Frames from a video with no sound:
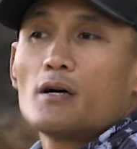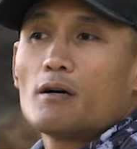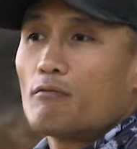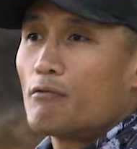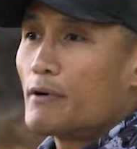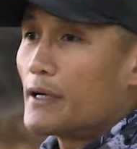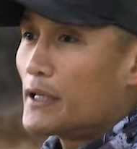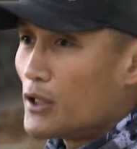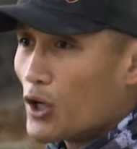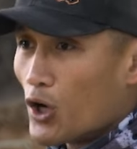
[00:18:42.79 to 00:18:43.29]

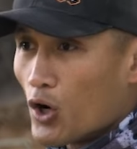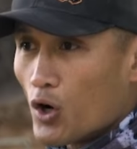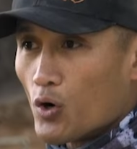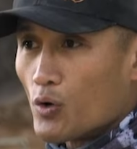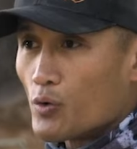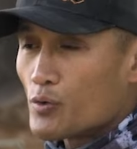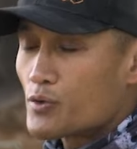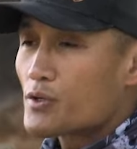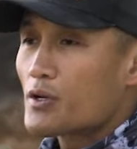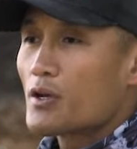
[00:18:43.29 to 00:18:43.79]

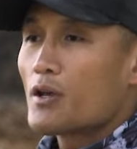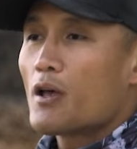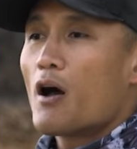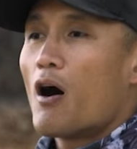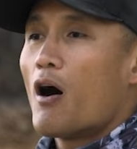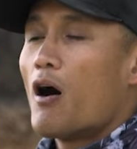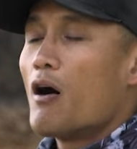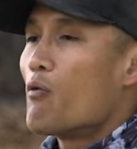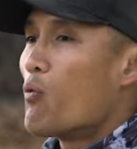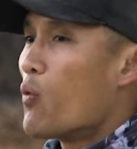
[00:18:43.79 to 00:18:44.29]
reloads,
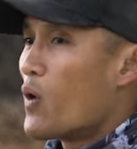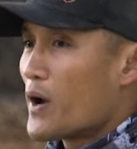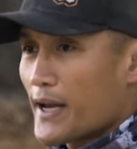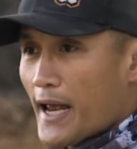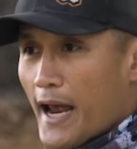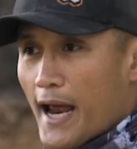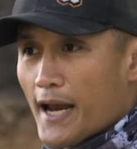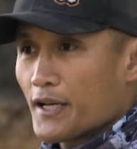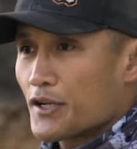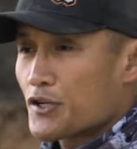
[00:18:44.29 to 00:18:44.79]

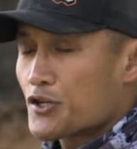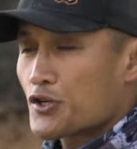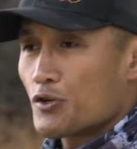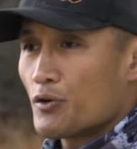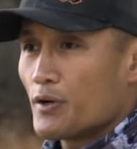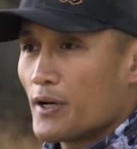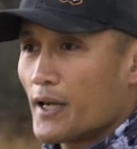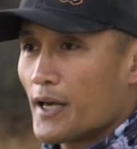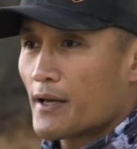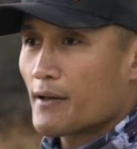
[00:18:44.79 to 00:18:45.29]
one-handed
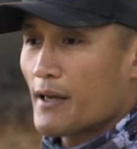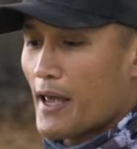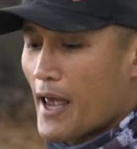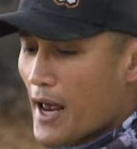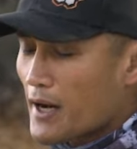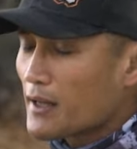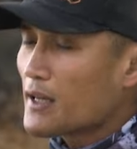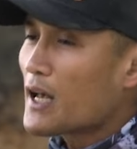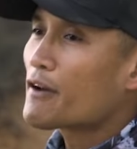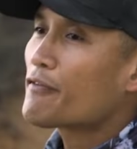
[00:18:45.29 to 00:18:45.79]
shooting,
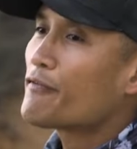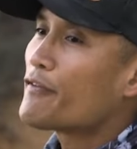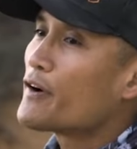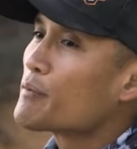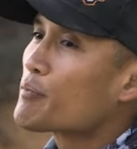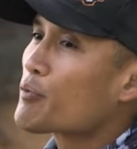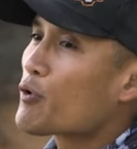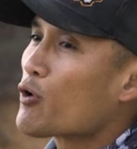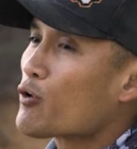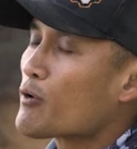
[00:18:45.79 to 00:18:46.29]
and a lot of
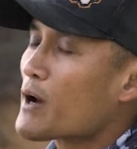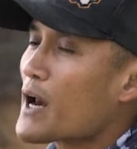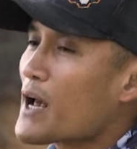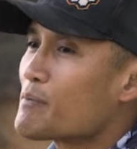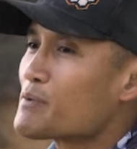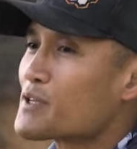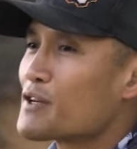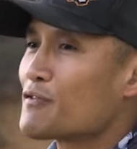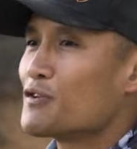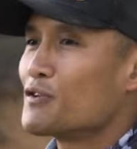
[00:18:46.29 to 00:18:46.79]
fun
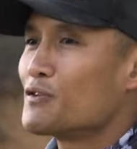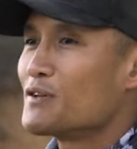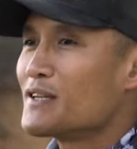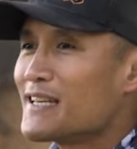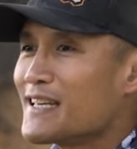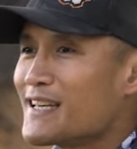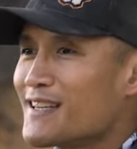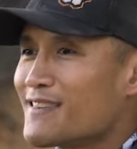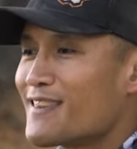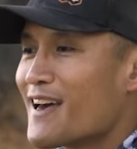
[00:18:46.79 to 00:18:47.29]
programs if you
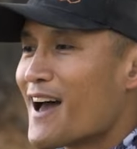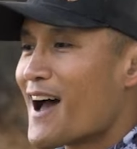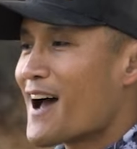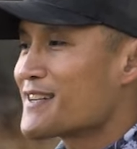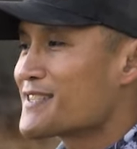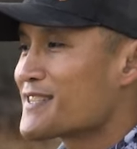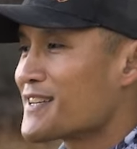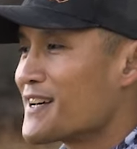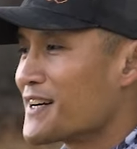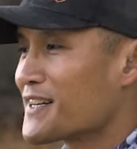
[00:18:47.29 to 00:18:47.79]
need
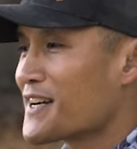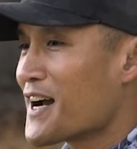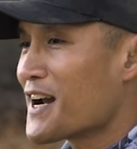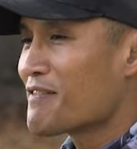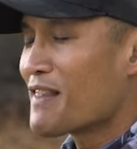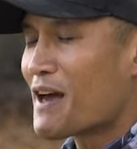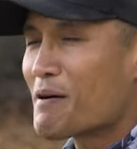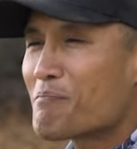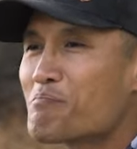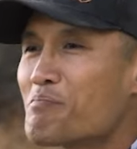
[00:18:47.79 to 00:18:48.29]
that kind
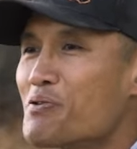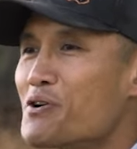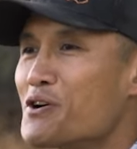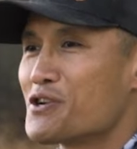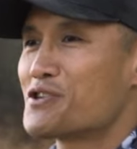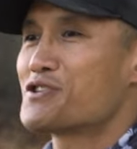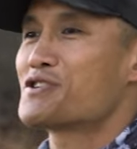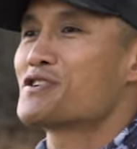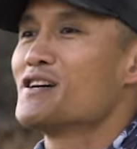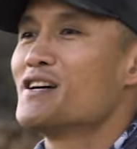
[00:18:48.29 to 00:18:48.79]
of that
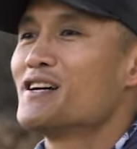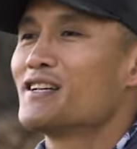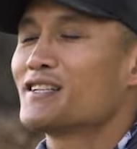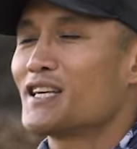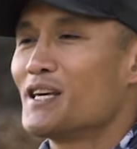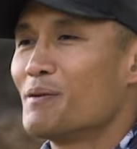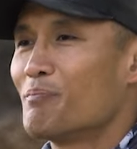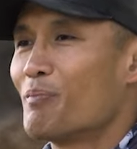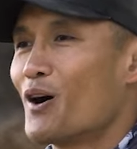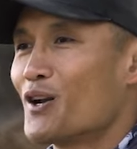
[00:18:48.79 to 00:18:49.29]
push to
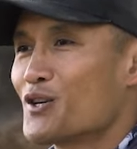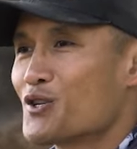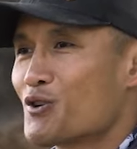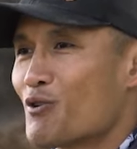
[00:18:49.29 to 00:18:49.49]
keep on